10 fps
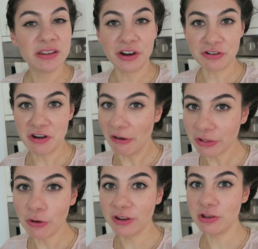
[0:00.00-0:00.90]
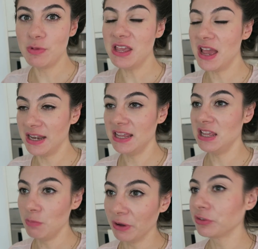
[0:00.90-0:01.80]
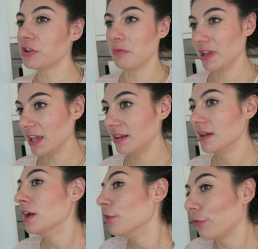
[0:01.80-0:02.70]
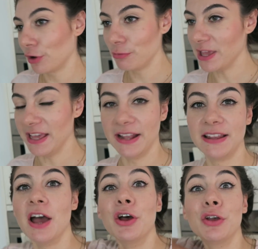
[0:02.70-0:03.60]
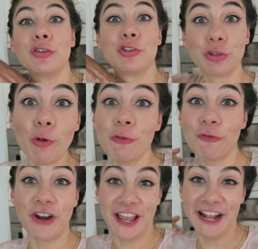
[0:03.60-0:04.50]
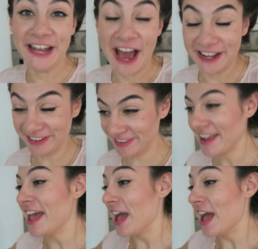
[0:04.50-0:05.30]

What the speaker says: there are not going to be any emails coming in for the weekend. So freaking nice.